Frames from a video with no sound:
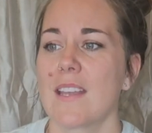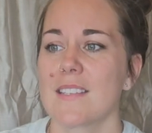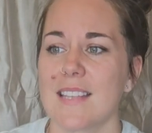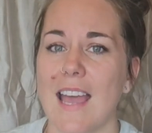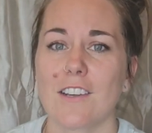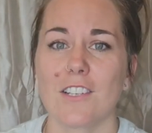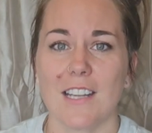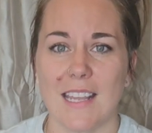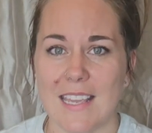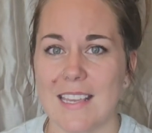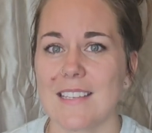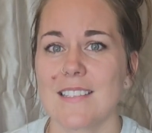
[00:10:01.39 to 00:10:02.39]
Saturn
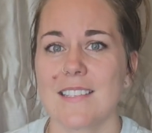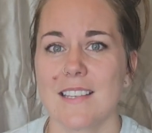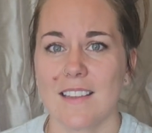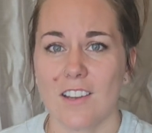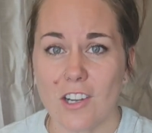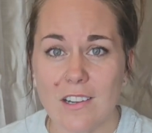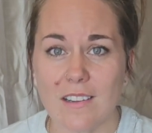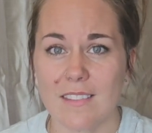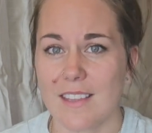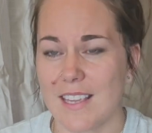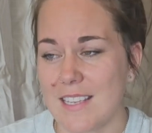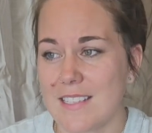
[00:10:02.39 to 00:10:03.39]
is
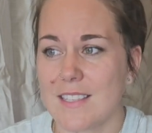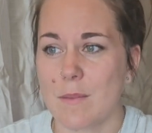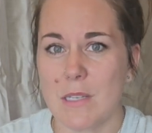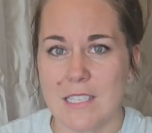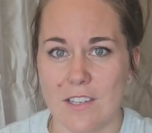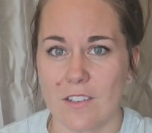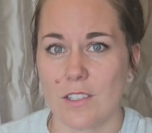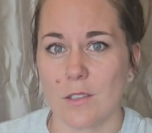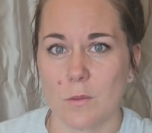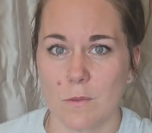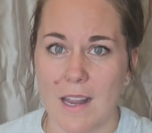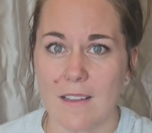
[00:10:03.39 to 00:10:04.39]
Earth is the
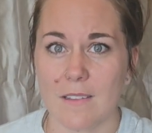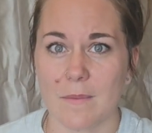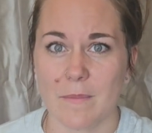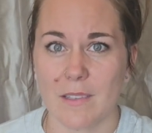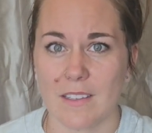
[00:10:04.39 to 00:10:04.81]
material realm.